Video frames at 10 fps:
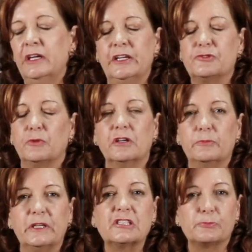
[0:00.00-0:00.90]
It's one of the
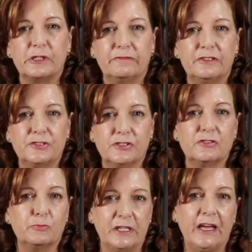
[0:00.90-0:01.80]
biggest
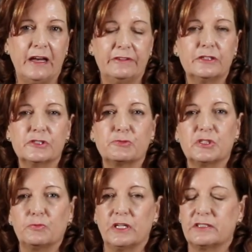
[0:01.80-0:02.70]
privileges we have here at
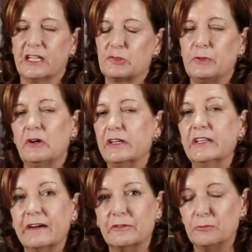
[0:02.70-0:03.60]
Swiss Watch Expo. I
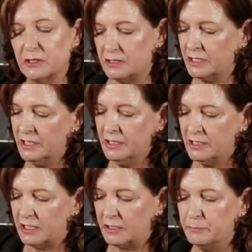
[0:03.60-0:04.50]
never want to
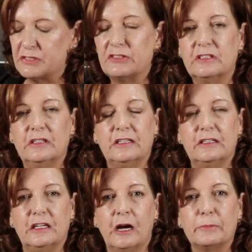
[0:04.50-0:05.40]
miss an
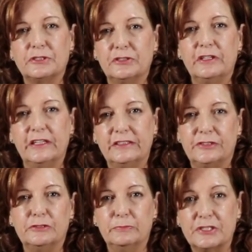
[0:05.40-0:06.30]
opportunity
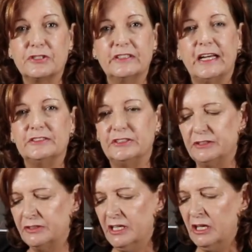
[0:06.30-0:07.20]
to mention that to
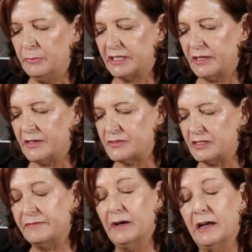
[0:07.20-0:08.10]
you, because
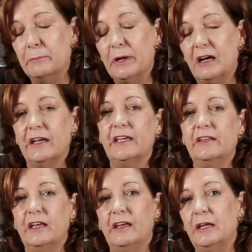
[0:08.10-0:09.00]
if I'm
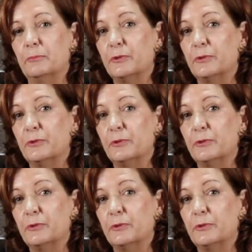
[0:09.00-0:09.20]
buying a